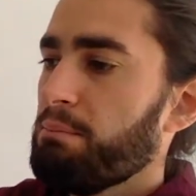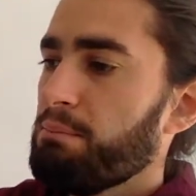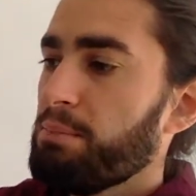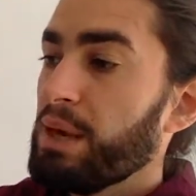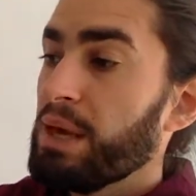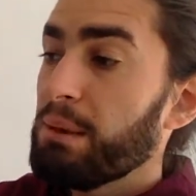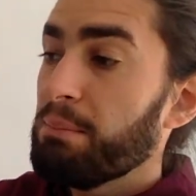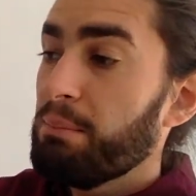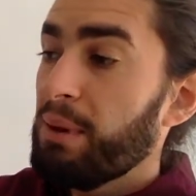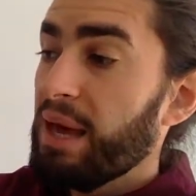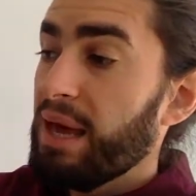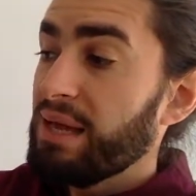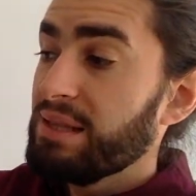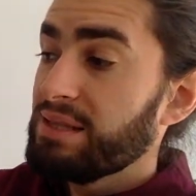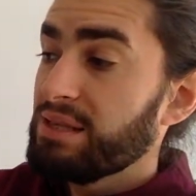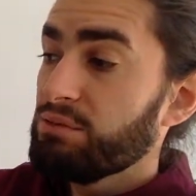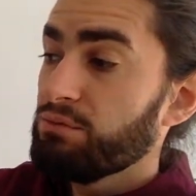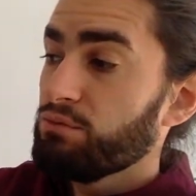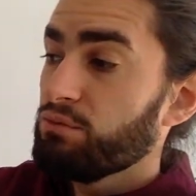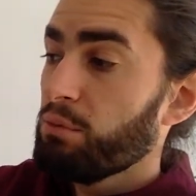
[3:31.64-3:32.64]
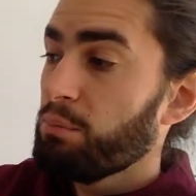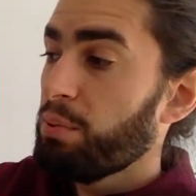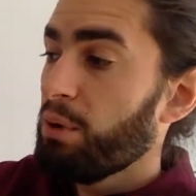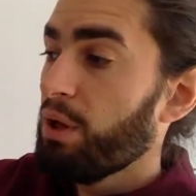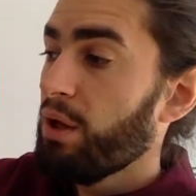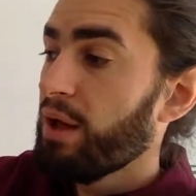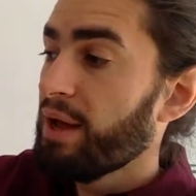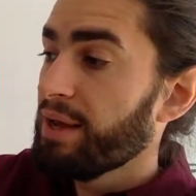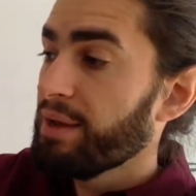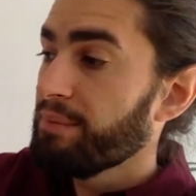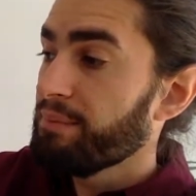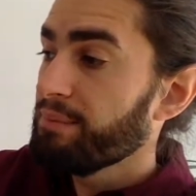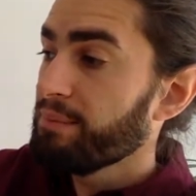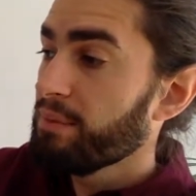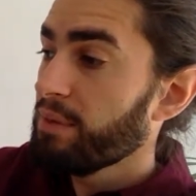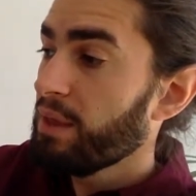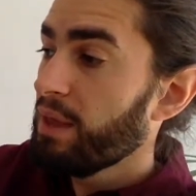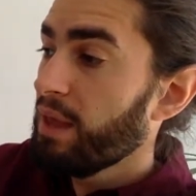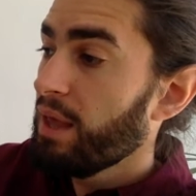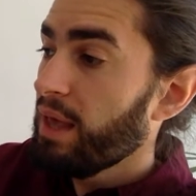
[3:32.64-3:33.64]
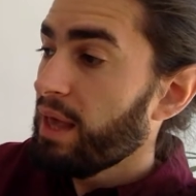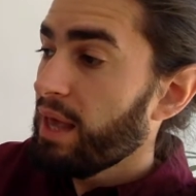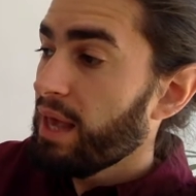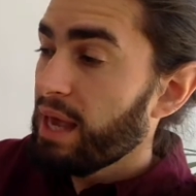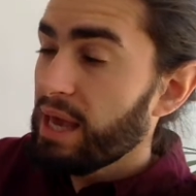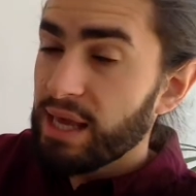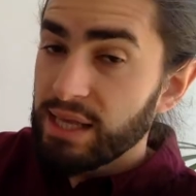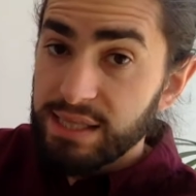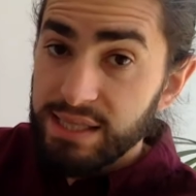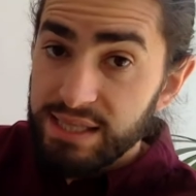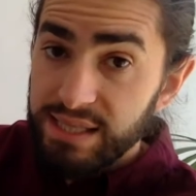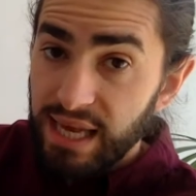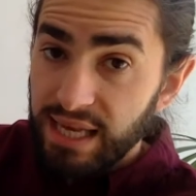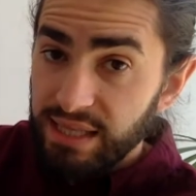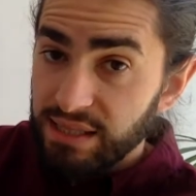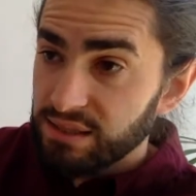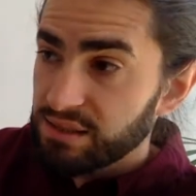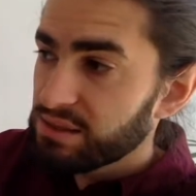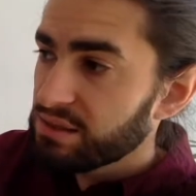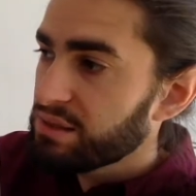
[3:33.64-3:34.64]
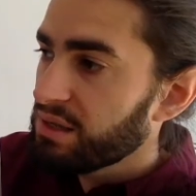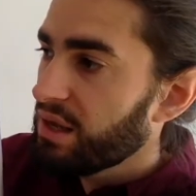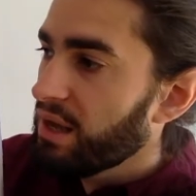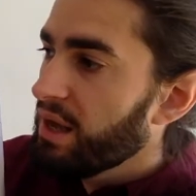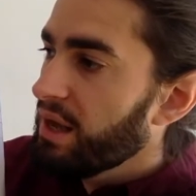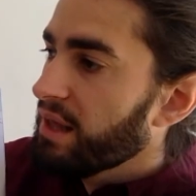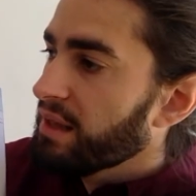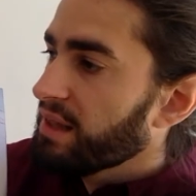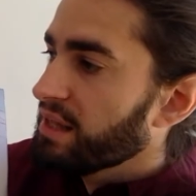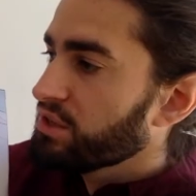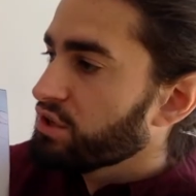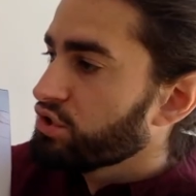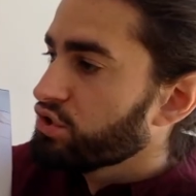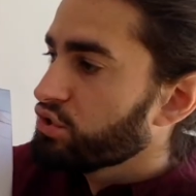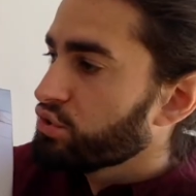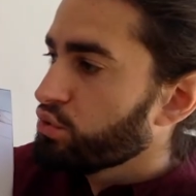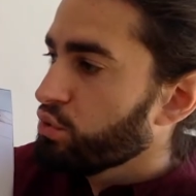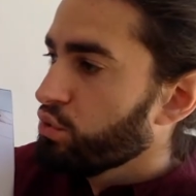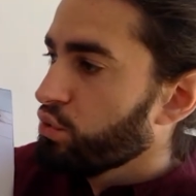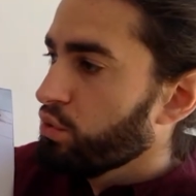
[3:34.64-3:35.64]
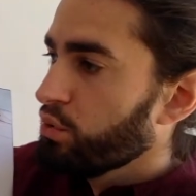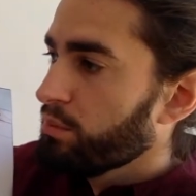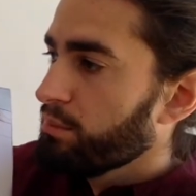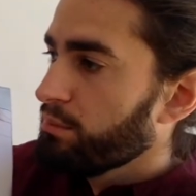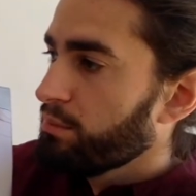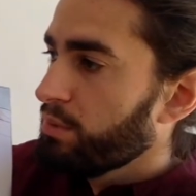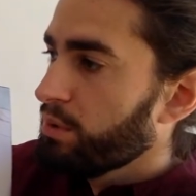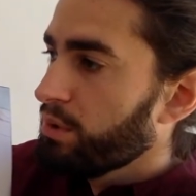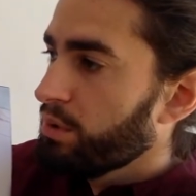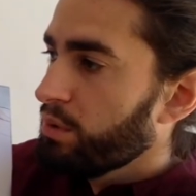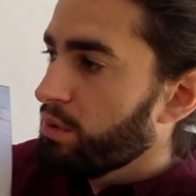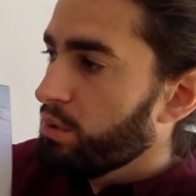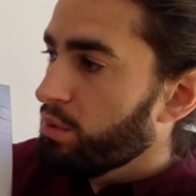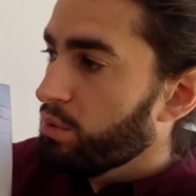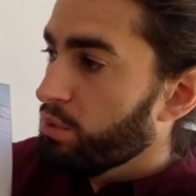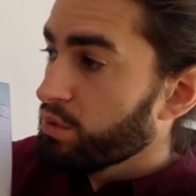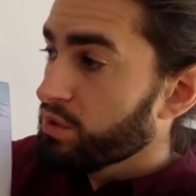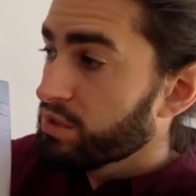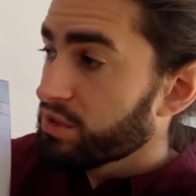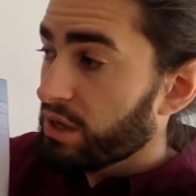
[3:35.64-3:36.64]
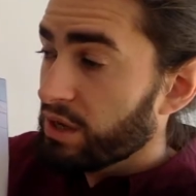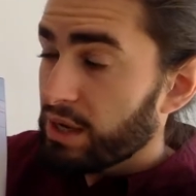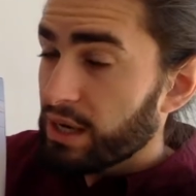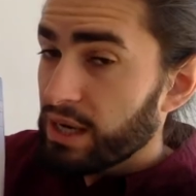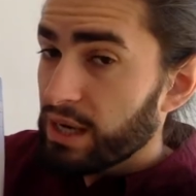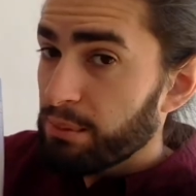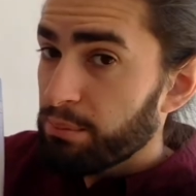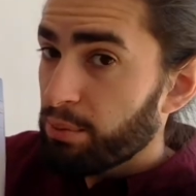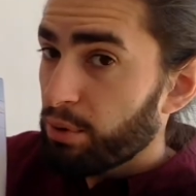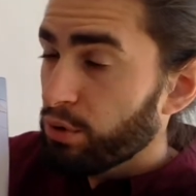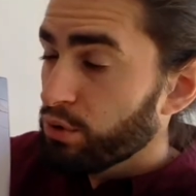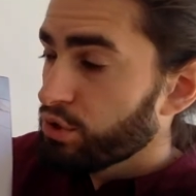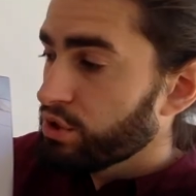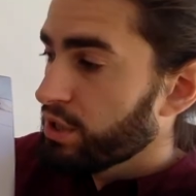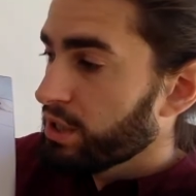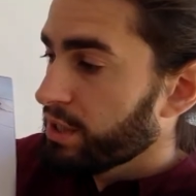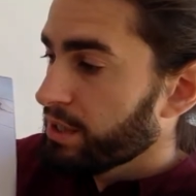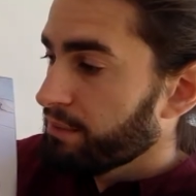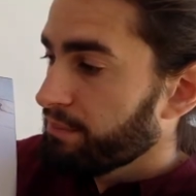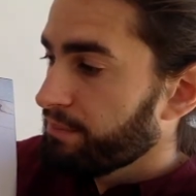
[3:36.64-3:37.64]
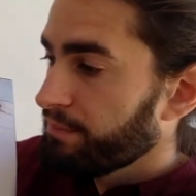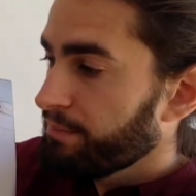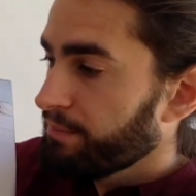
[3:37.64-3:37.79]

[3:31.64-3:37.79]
Big Bear didn't reply. He had sensed that a storm was suddenly approaching.